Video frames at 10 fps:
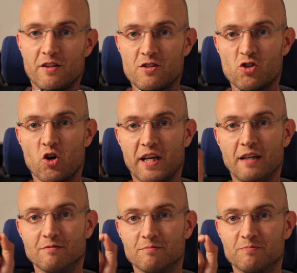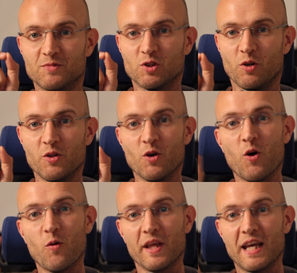socket, so you
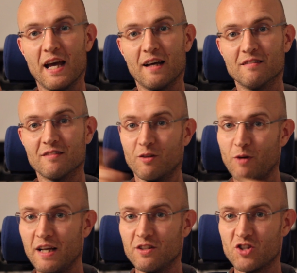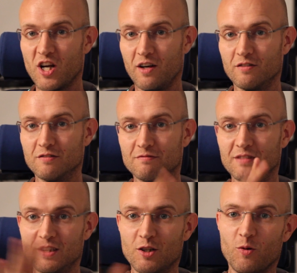only get the right channel
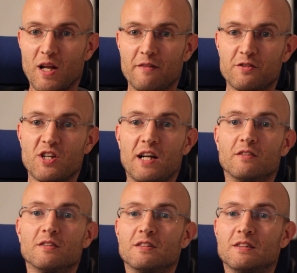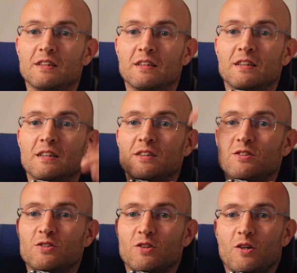and no left channel.
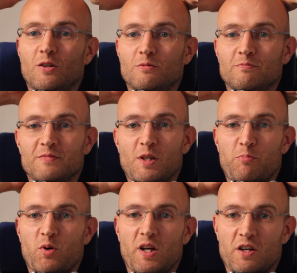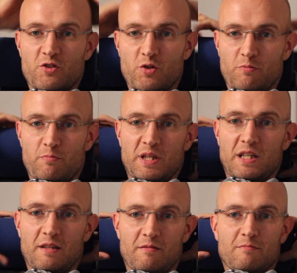So the product should be